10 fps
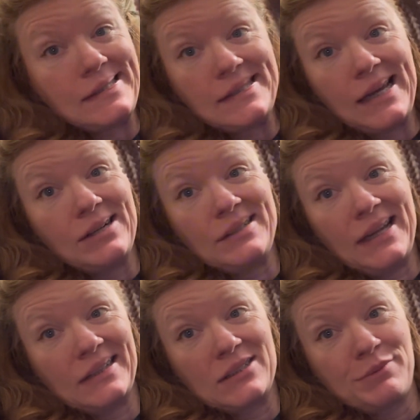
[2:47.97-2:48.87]
I don't
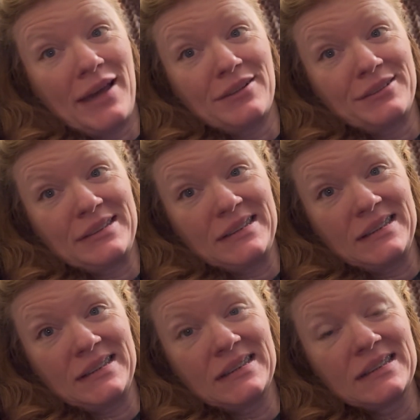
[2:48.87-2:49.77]
like this pattern.
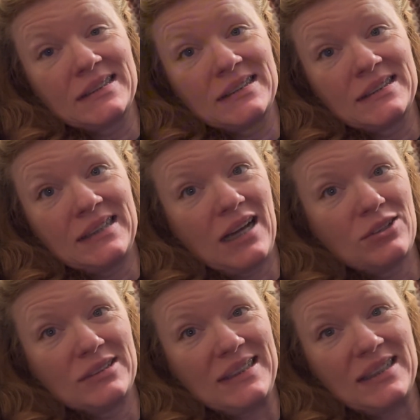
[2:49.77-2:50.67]
I
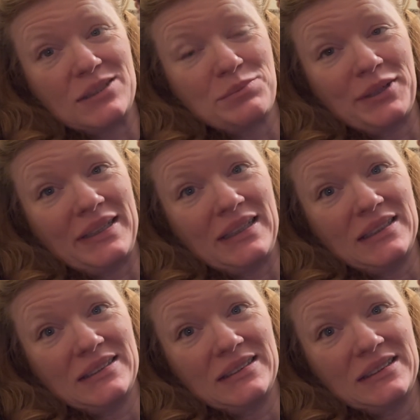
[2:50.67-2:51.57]
don't think it's pretty.
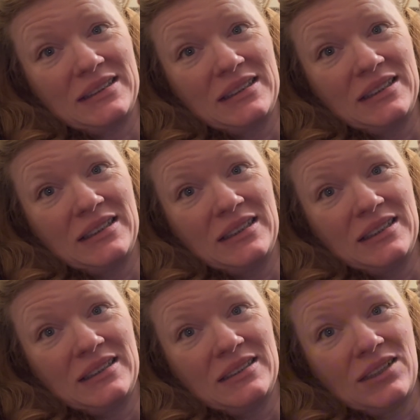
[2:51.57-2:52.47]

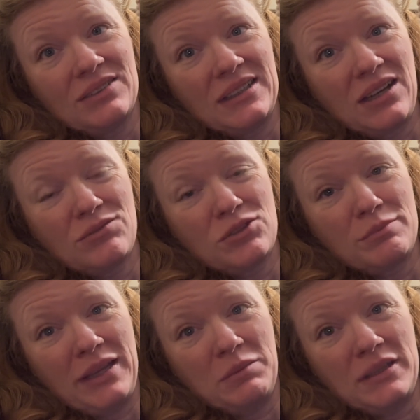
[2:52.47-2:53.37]
Definitely not for a
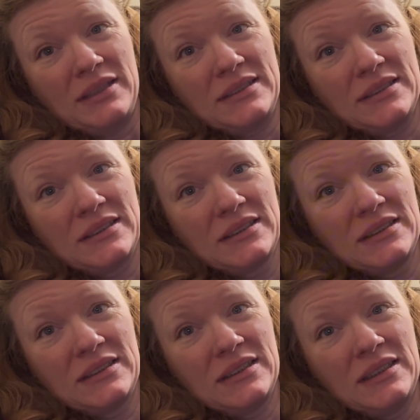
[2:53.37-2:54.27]
baby.
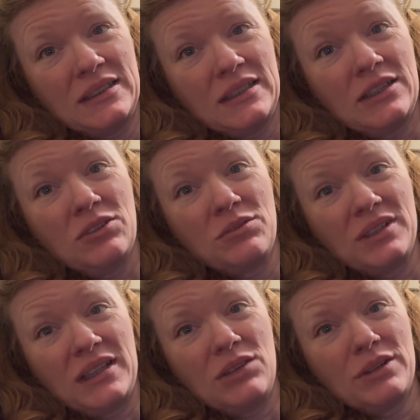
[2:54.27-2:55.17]
It
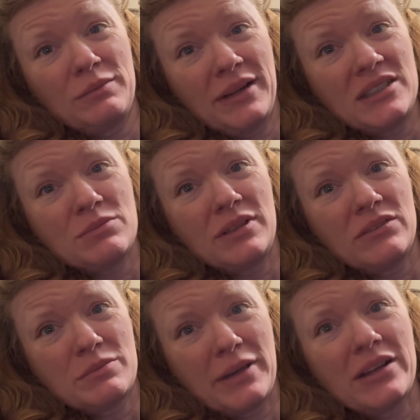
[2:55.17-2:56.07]
really reminds me of
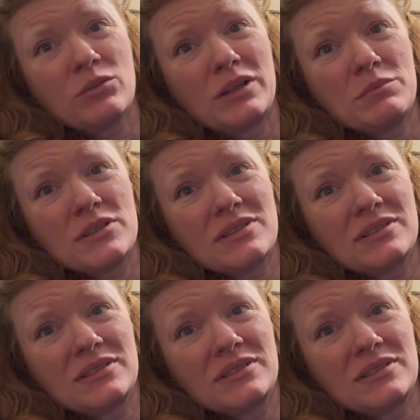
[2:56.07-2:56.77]
spider webs.